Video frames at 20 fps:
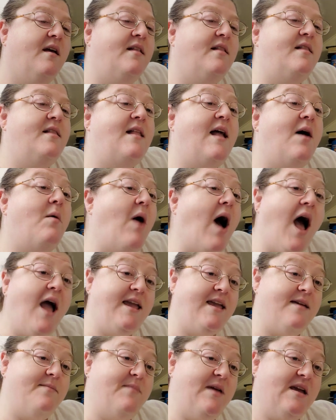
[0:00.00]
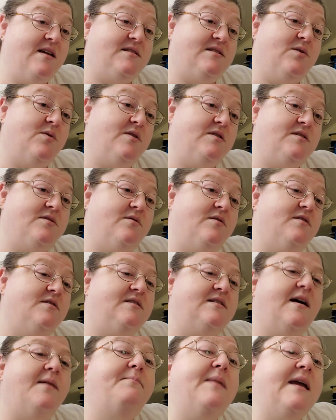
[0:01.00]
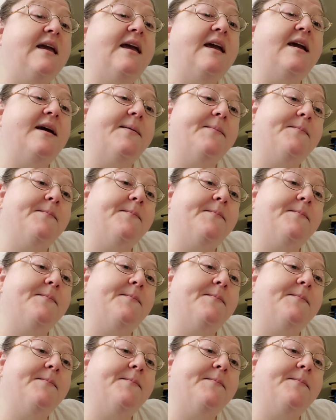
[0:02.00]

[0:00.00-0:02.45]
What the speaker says: Now I can be a sorcerer, said Mickey.